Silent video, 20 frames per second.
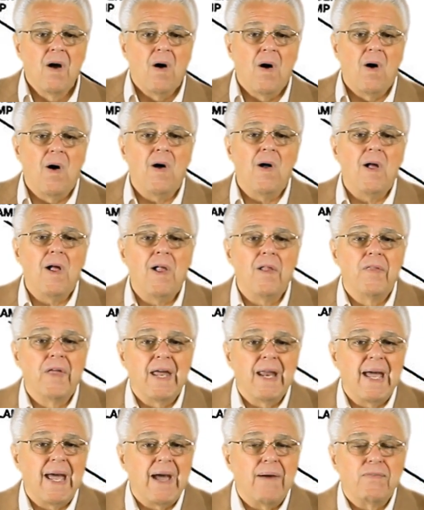all that
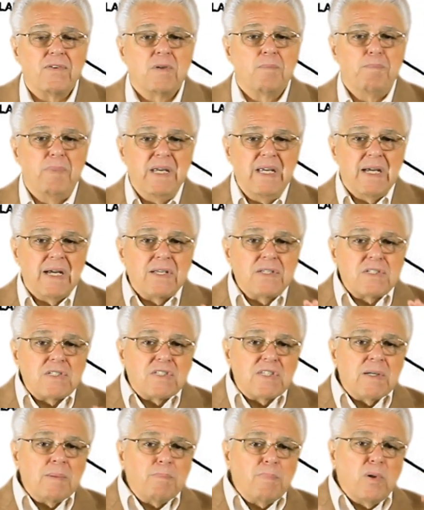have to be
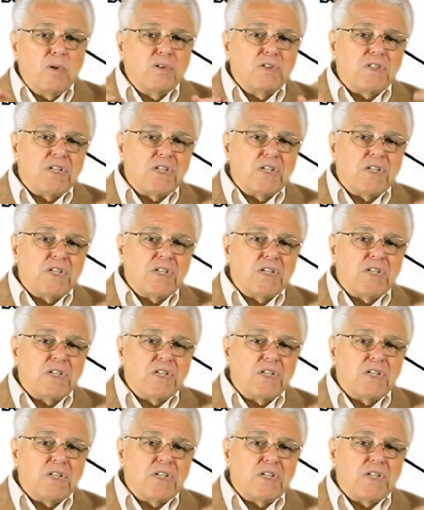assembled,